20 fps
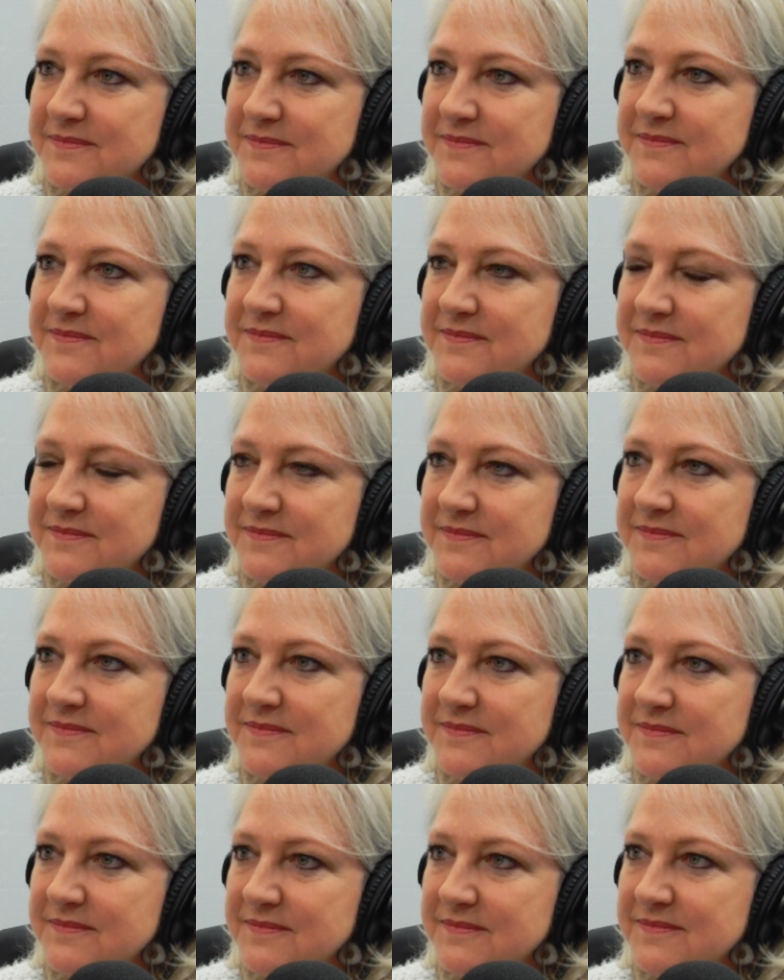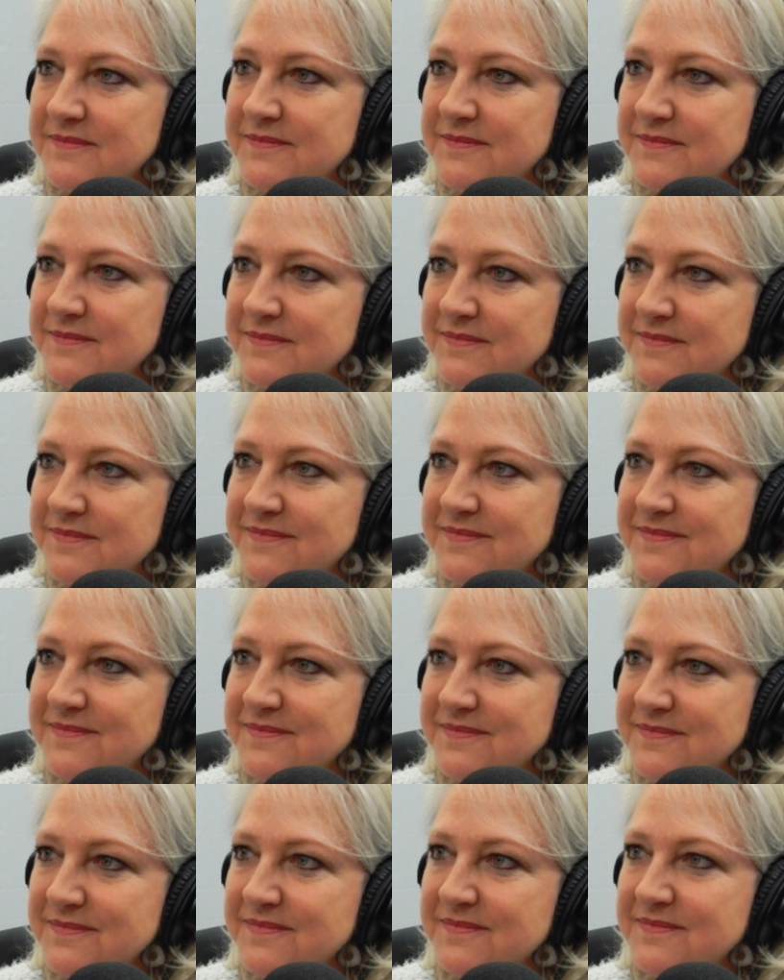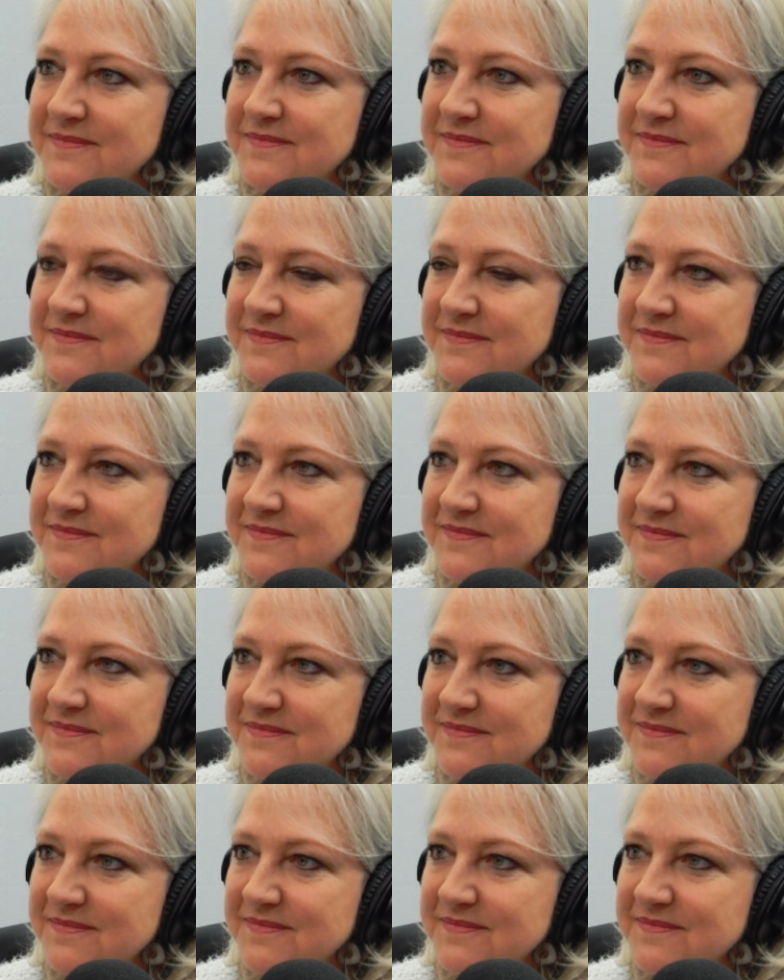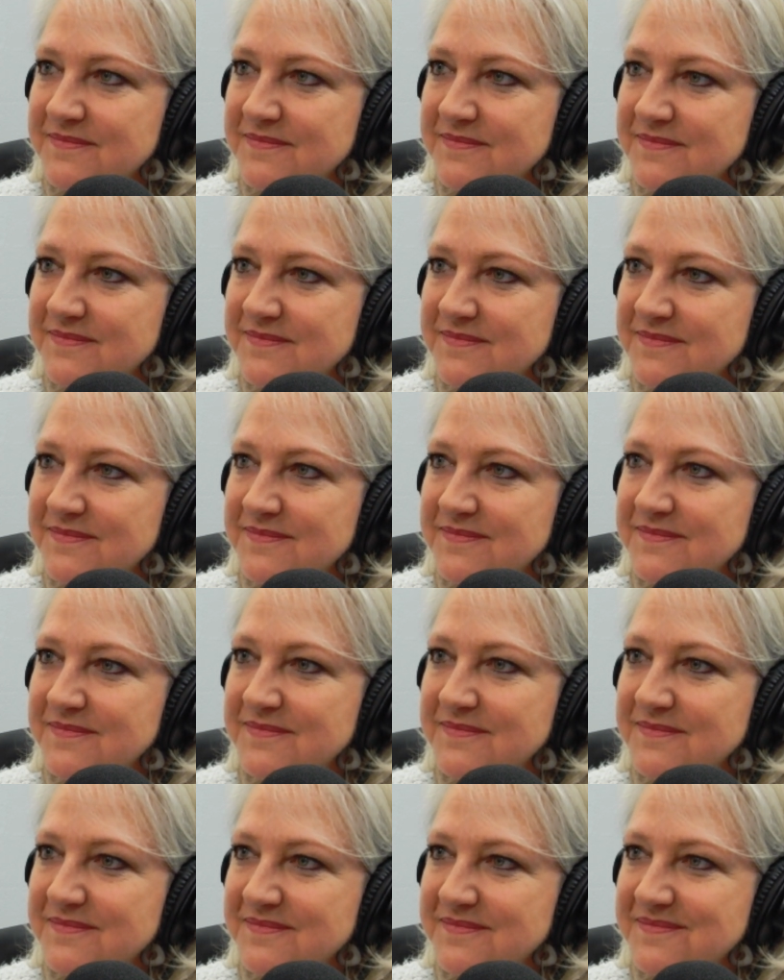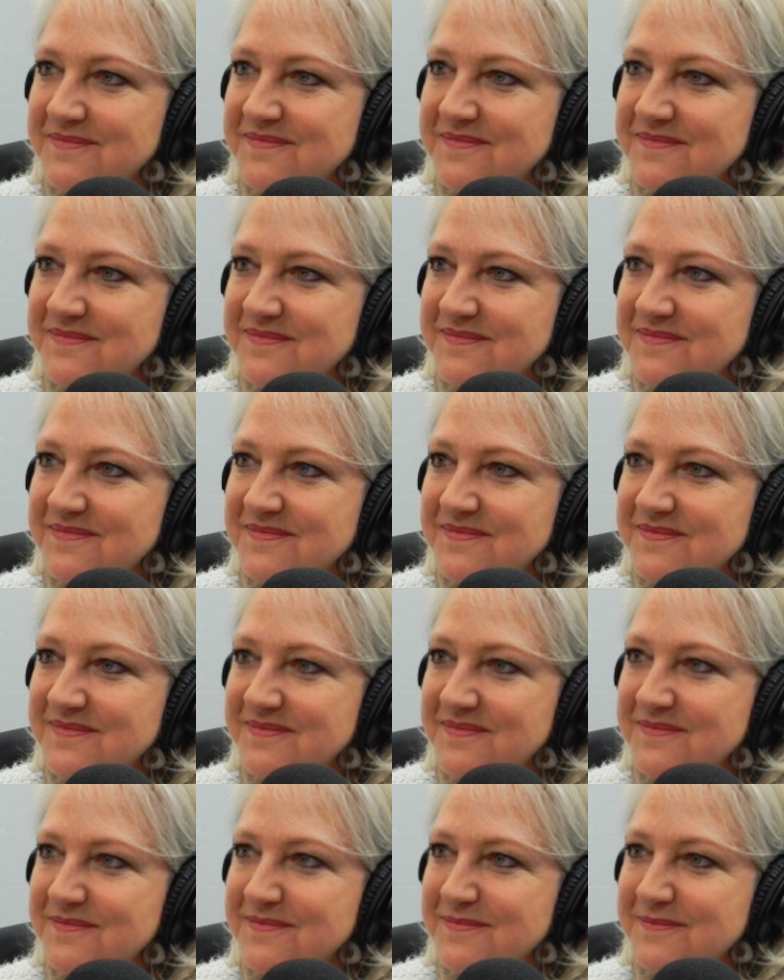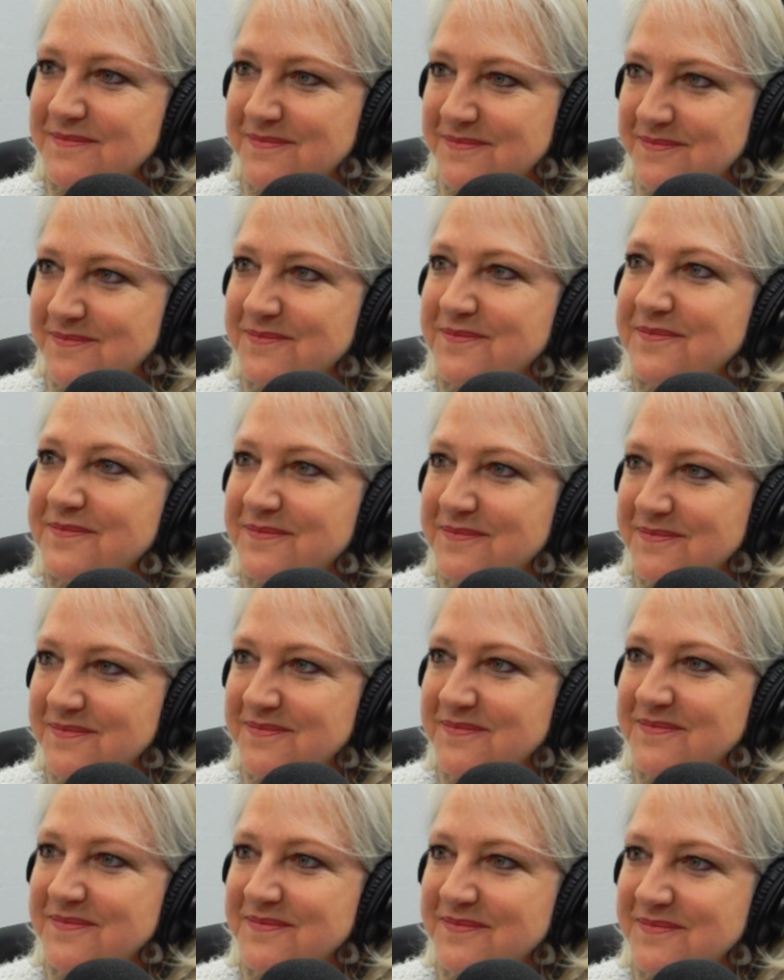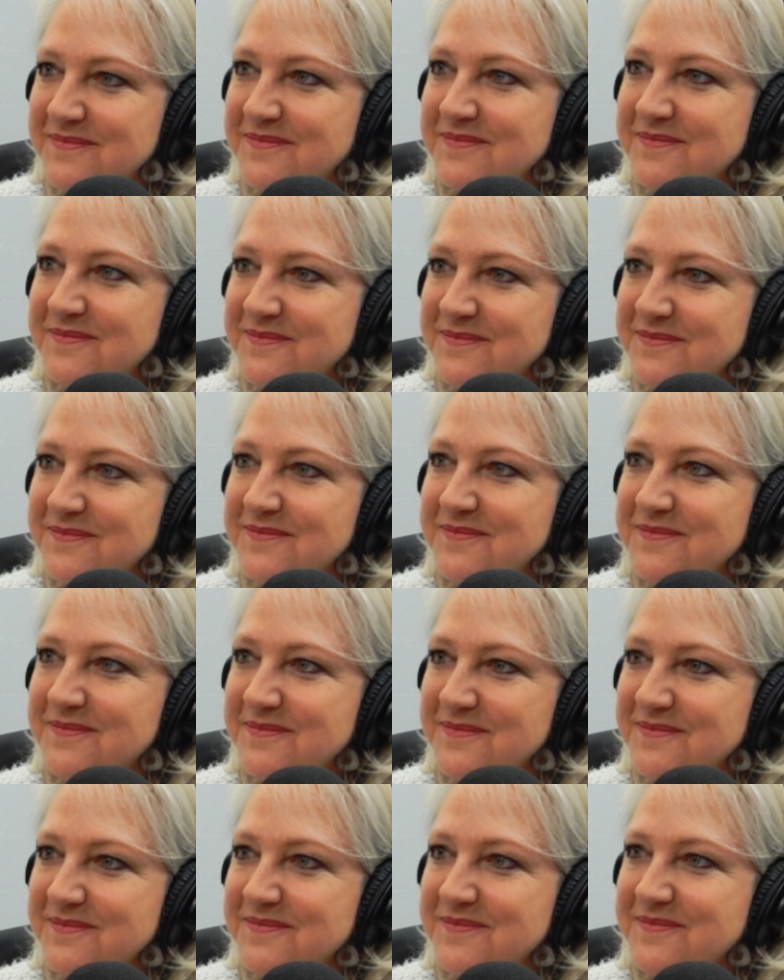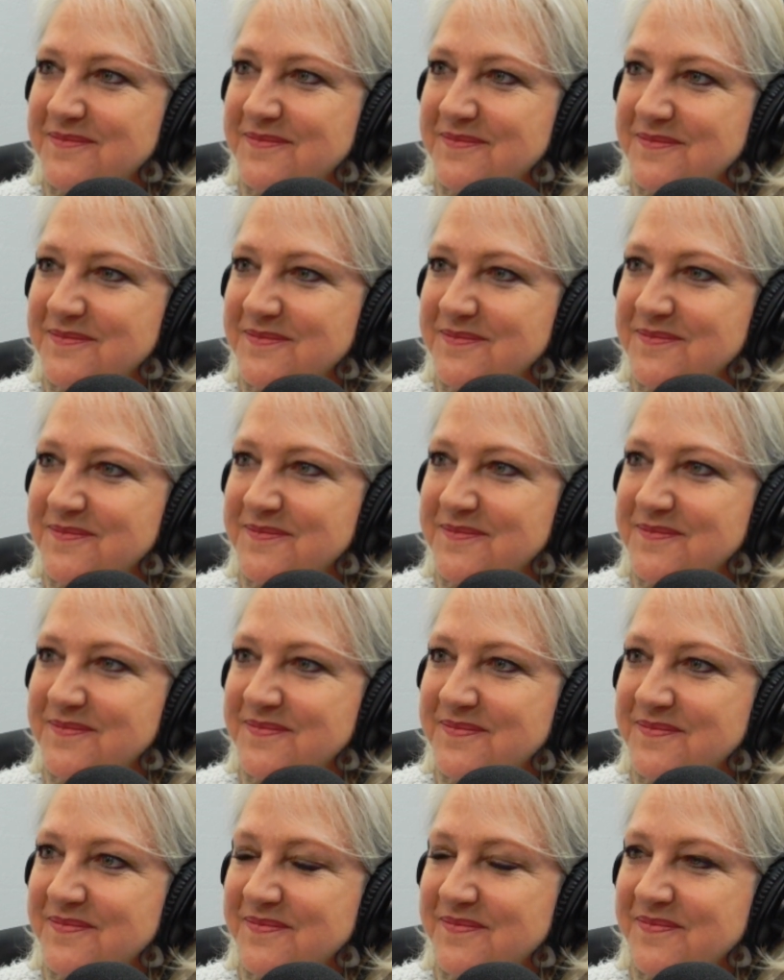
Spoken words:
The person shown says nothing.